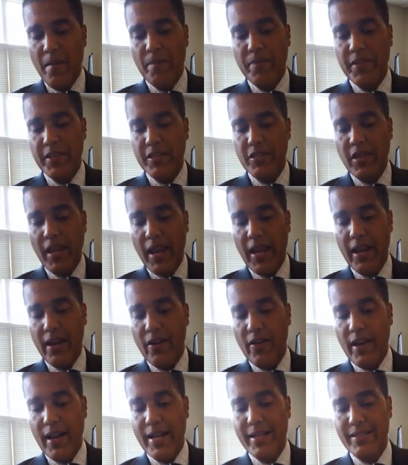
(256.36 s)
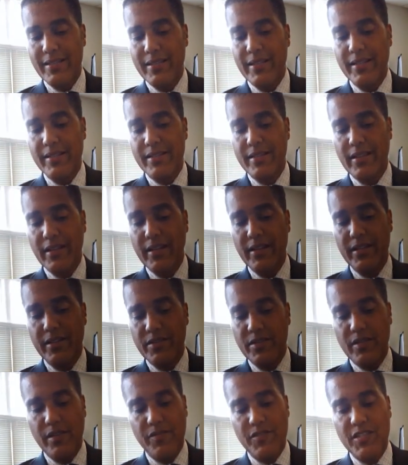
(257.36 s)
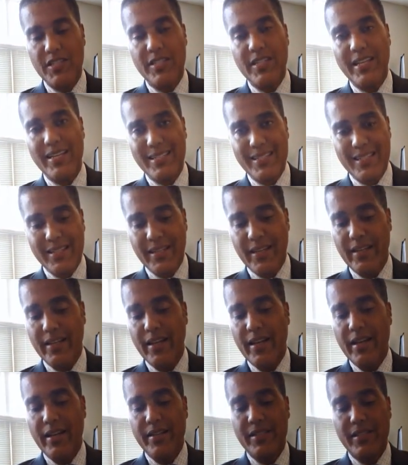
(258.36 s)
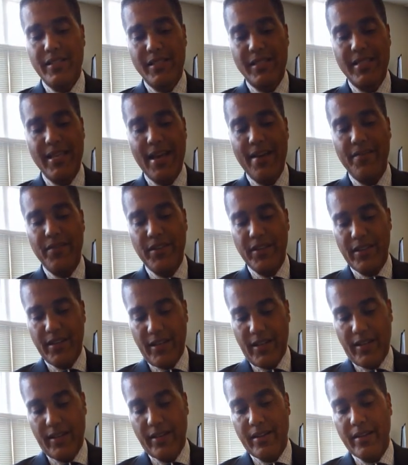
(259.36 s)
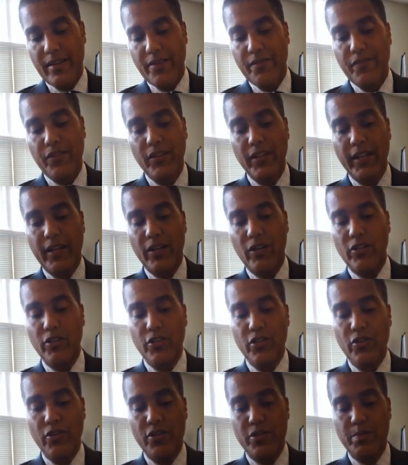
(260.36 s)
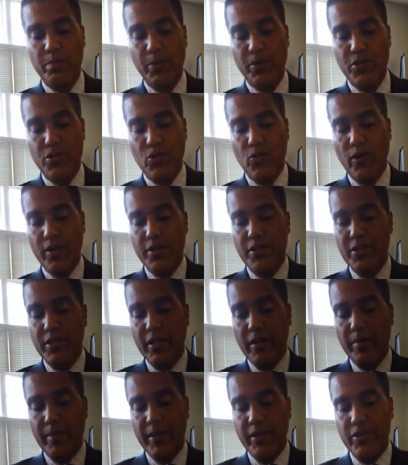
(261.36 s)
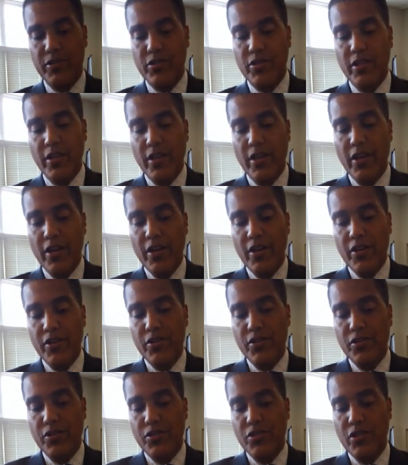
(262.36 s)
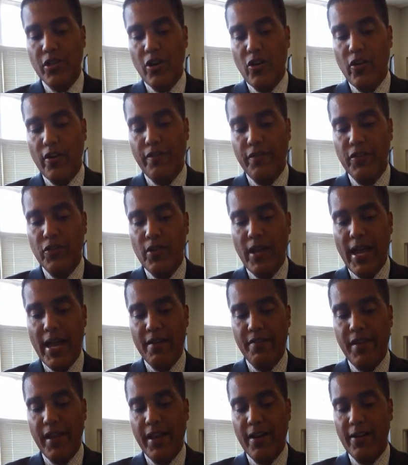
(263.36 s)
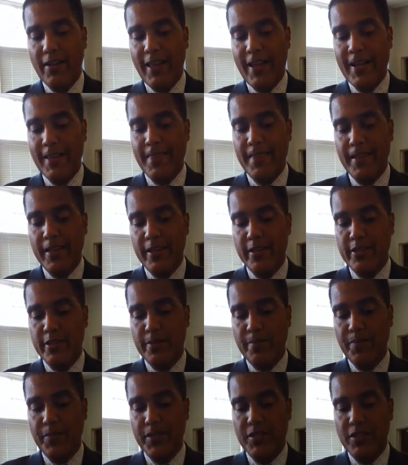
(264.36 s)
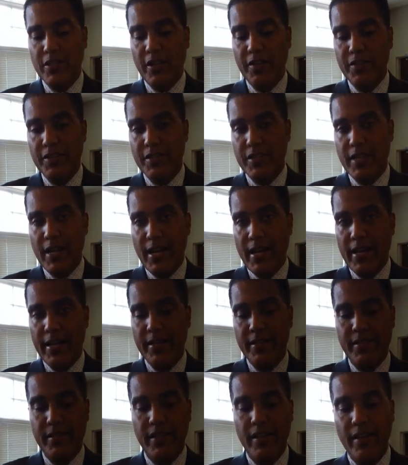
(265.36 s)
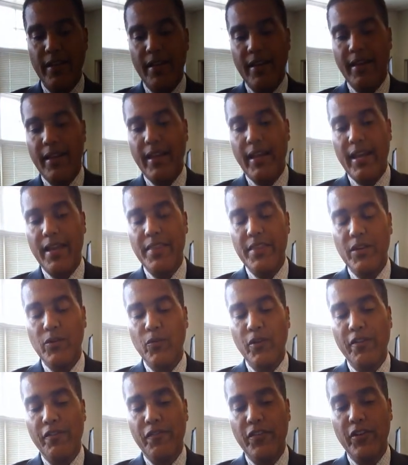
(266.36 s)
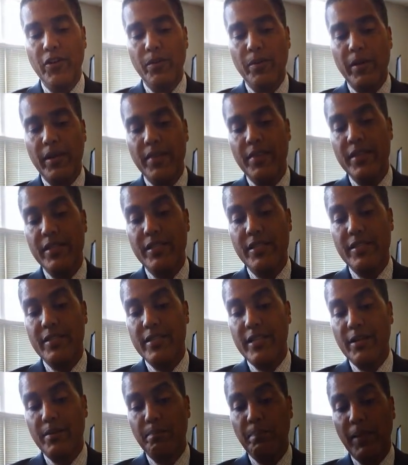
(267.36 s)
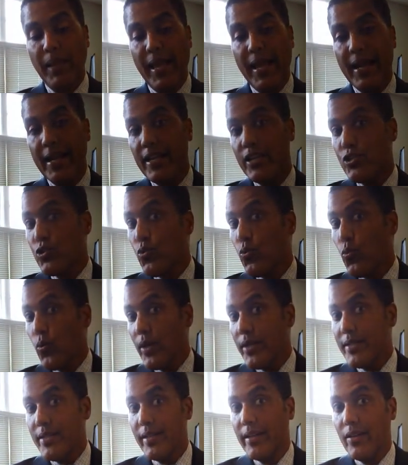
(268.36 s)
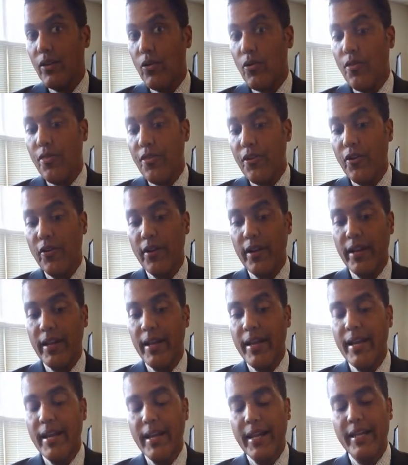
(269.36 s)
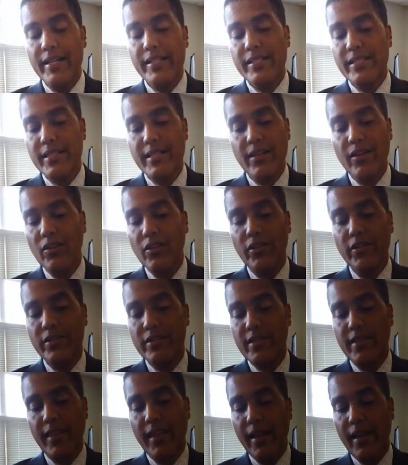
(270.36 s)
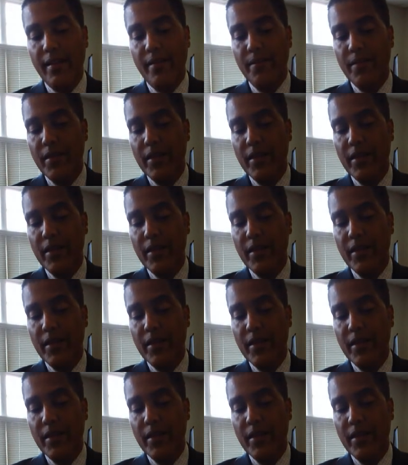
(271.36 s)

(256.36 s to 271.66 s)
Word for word: this hair has density of 60, 70 follicular units per square centimeters. So if you have hair like this, that's on the sides, and then we fill, and this is at planted at 20 or 30, it still looks thin.